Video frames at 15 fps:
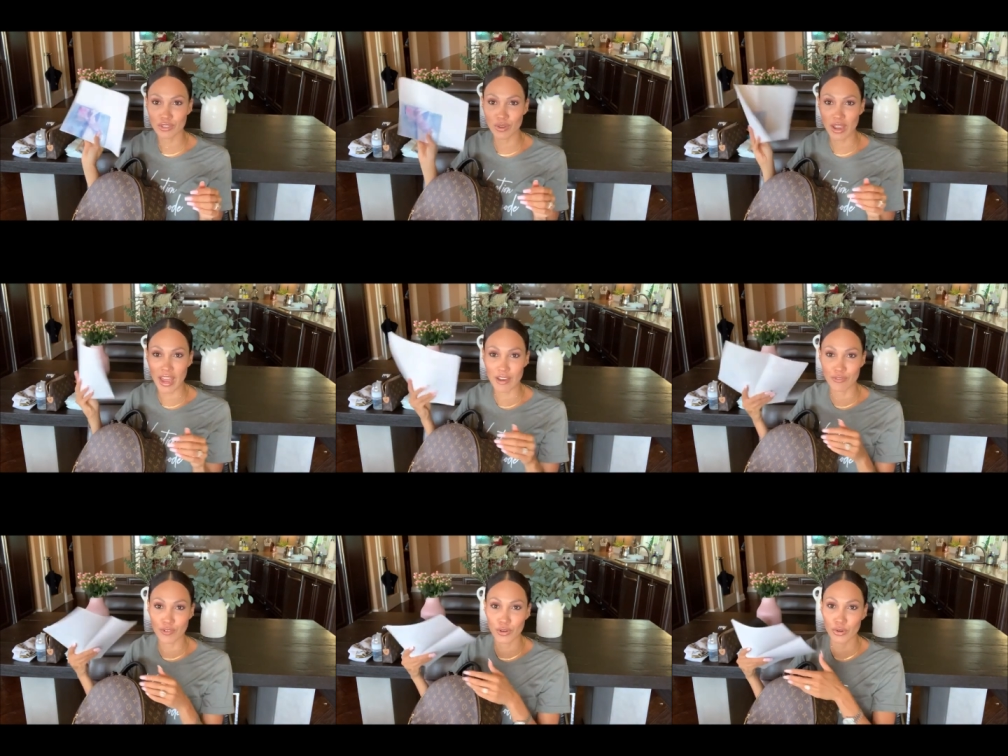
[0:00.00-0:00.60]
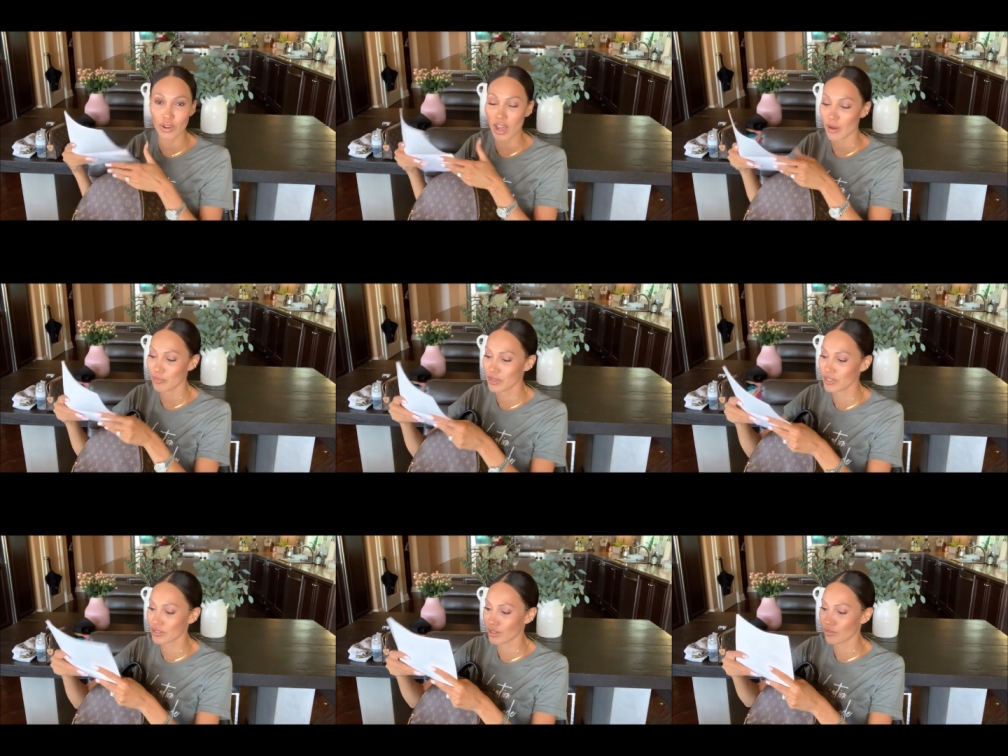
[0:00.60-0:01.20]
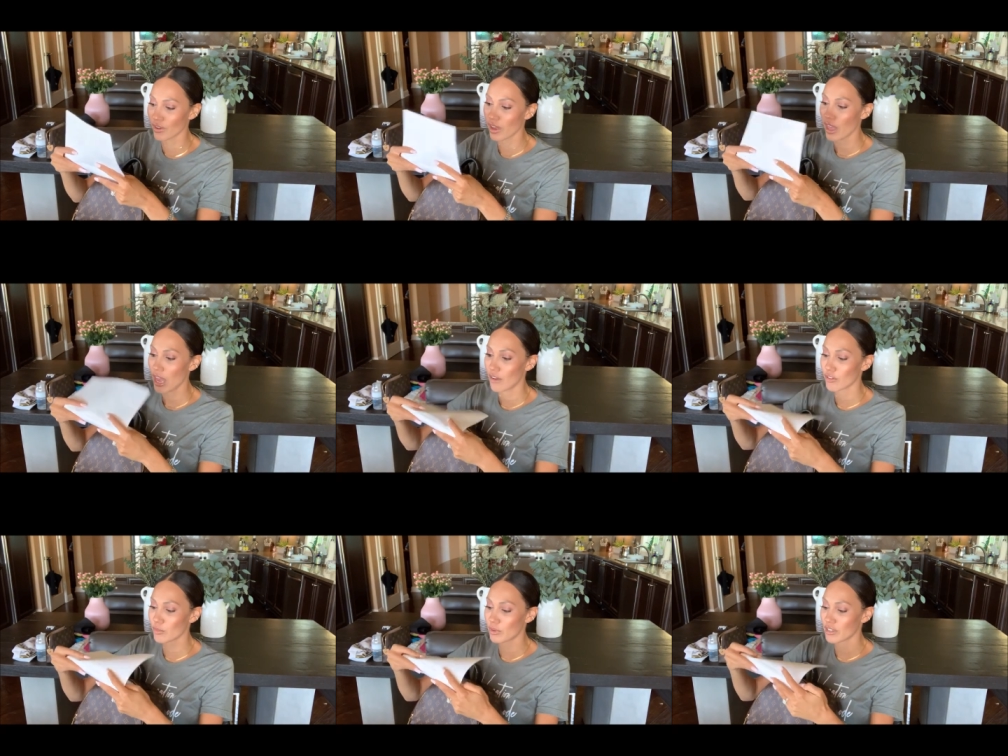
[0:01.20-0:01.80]
So I have photocopies of
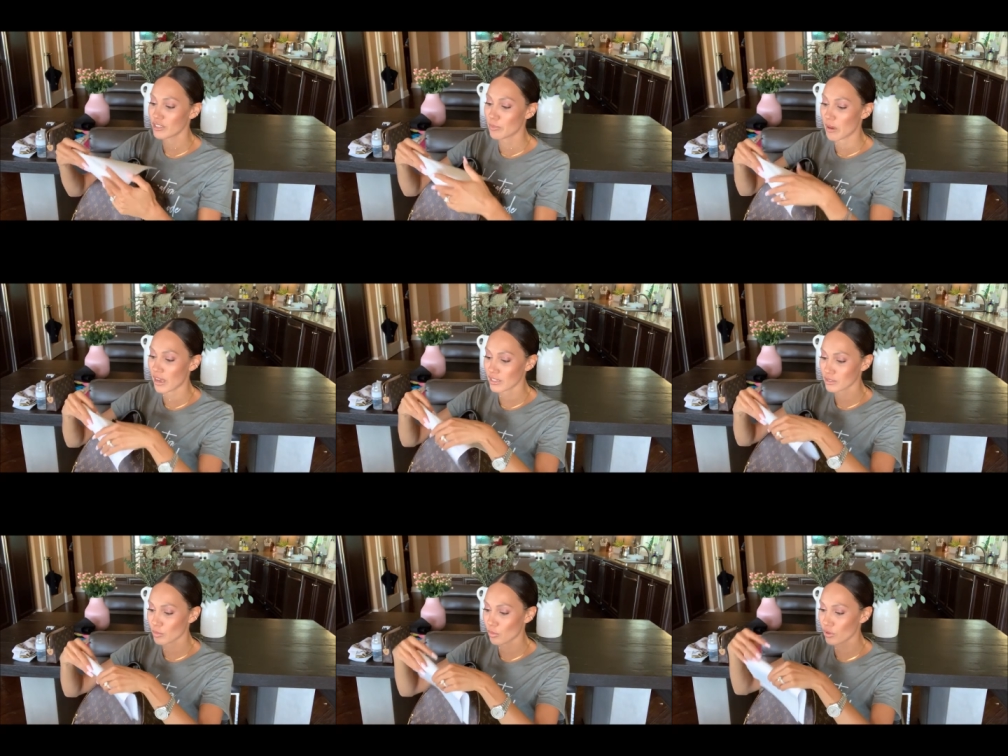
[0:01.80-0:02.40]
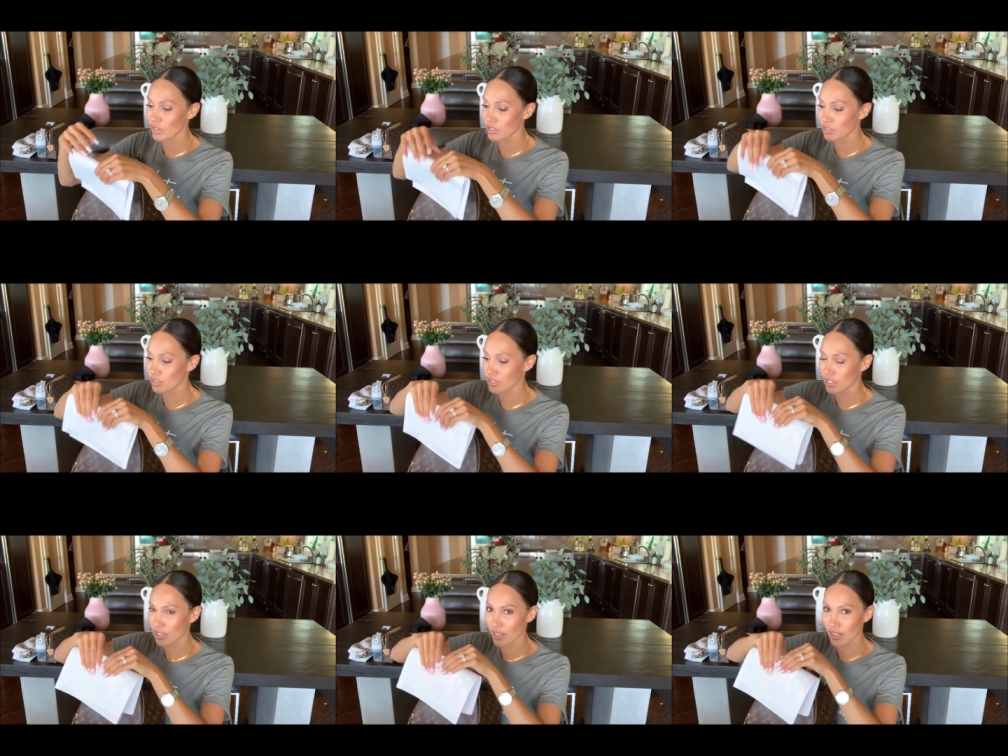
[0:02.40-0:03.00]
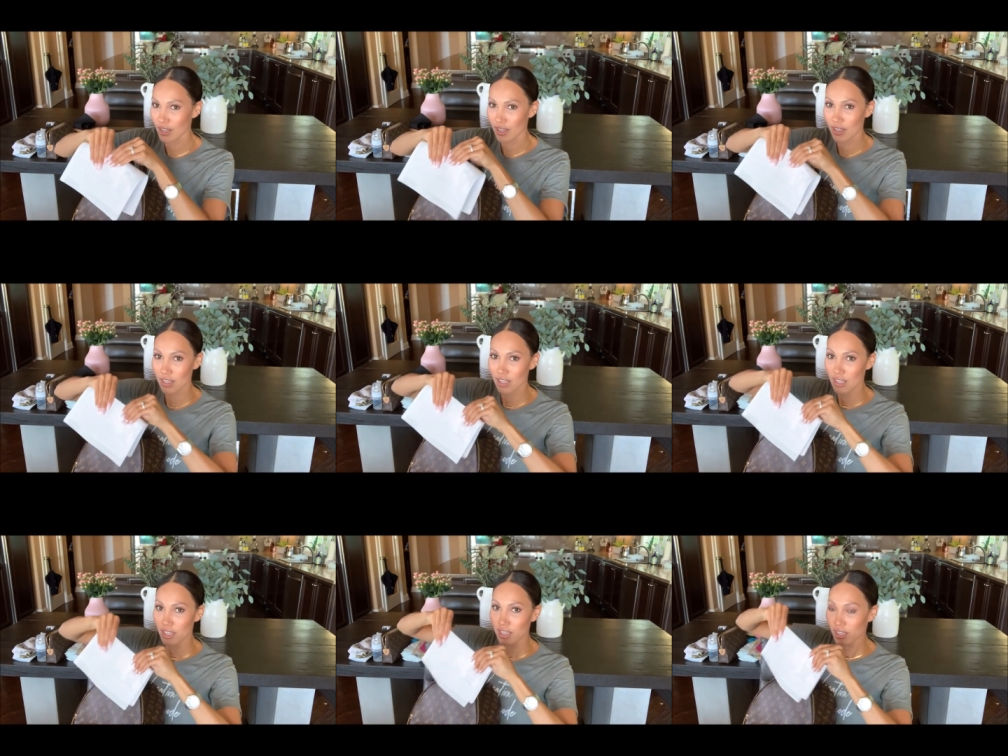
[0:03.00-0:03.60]
everybody's passports
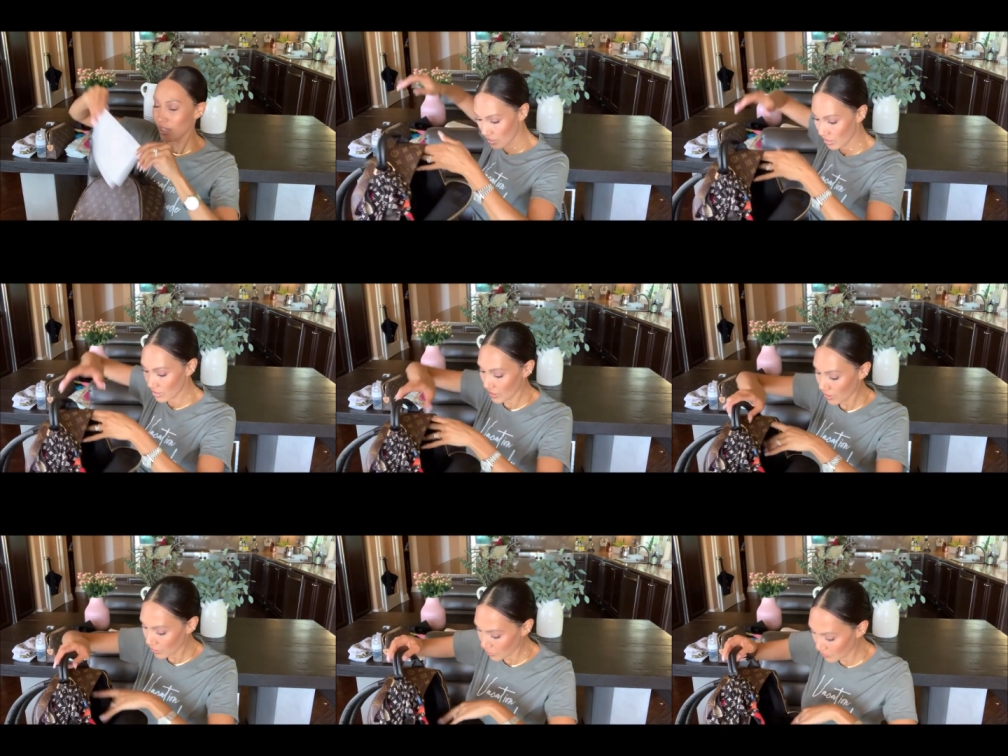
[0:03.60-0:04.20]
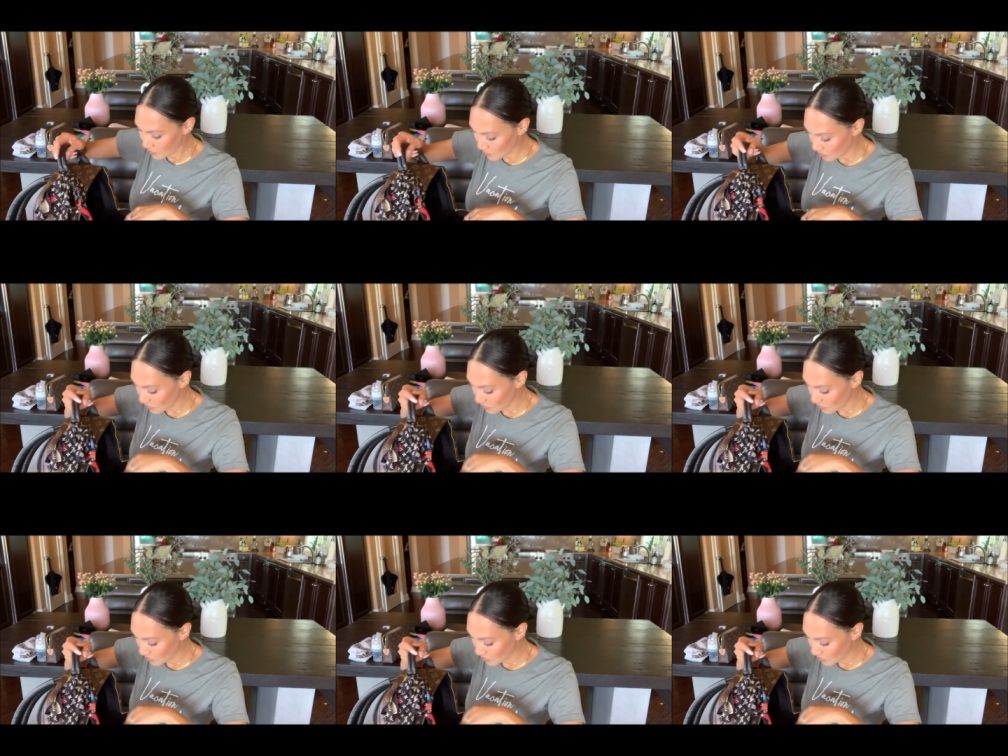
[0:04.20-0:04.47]
here.